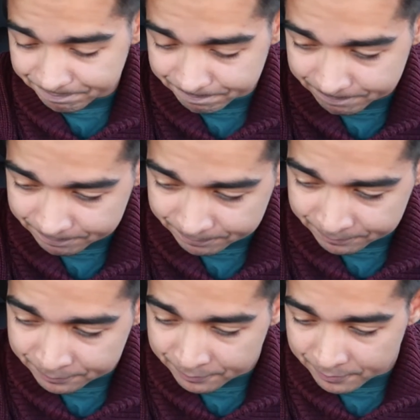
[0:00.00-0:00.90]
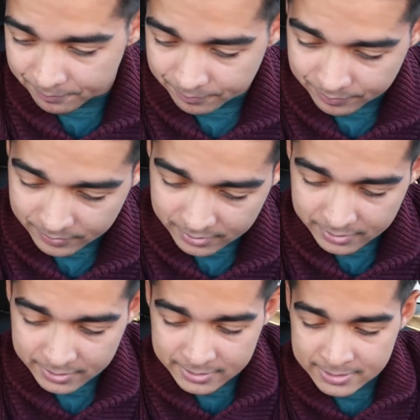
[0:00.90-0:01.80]

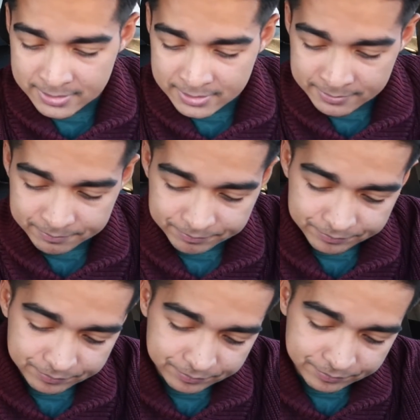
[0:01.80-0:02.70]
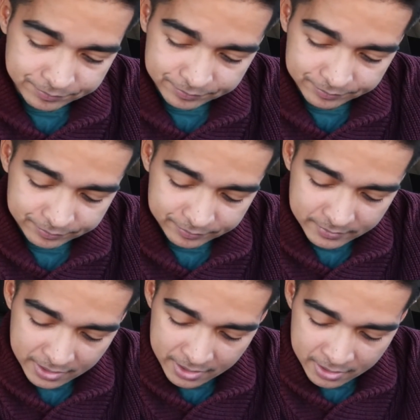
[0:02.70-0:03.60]

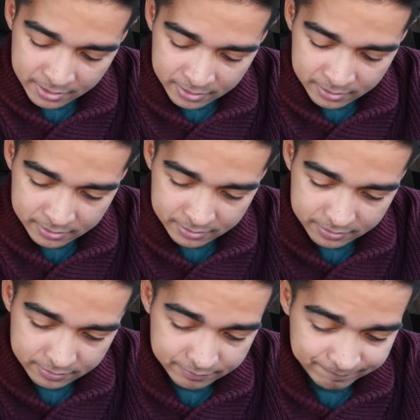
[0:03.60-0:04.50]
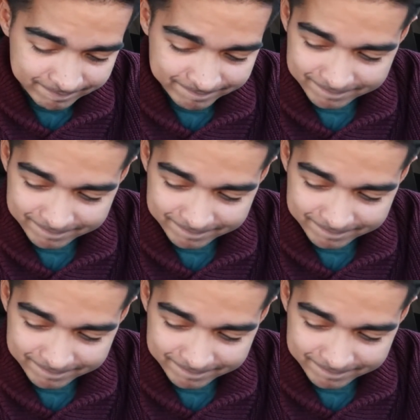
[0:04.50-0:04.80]
[no speech]